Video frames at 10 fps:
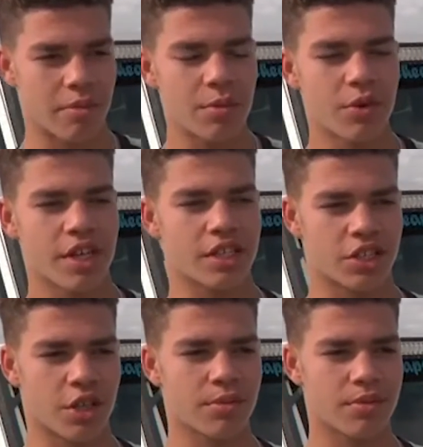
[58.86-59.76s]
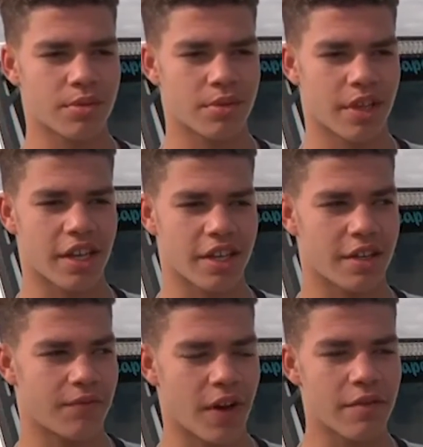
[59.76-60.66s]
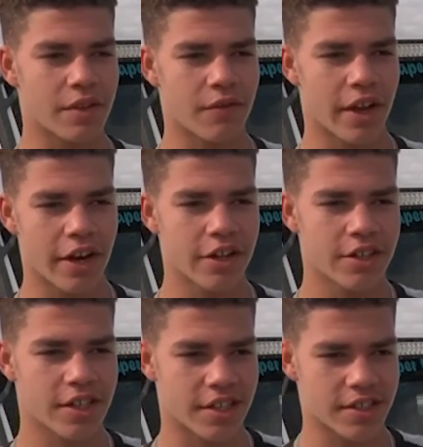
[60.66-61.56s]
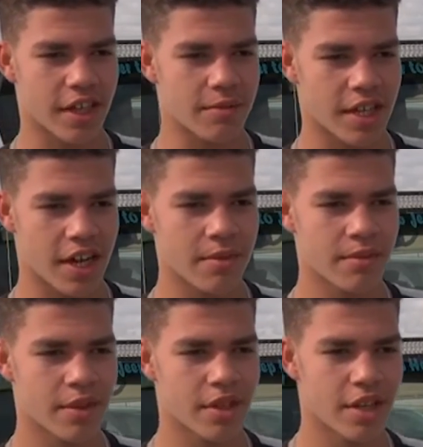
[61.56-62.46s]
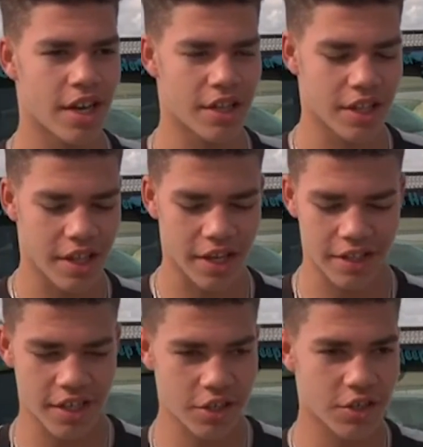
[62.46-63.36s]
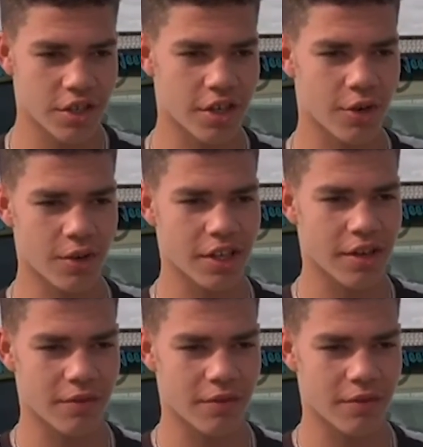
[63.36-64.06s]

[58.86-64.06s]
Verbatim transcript: people get jumped like five different areas at the same time, and then like teachers are going like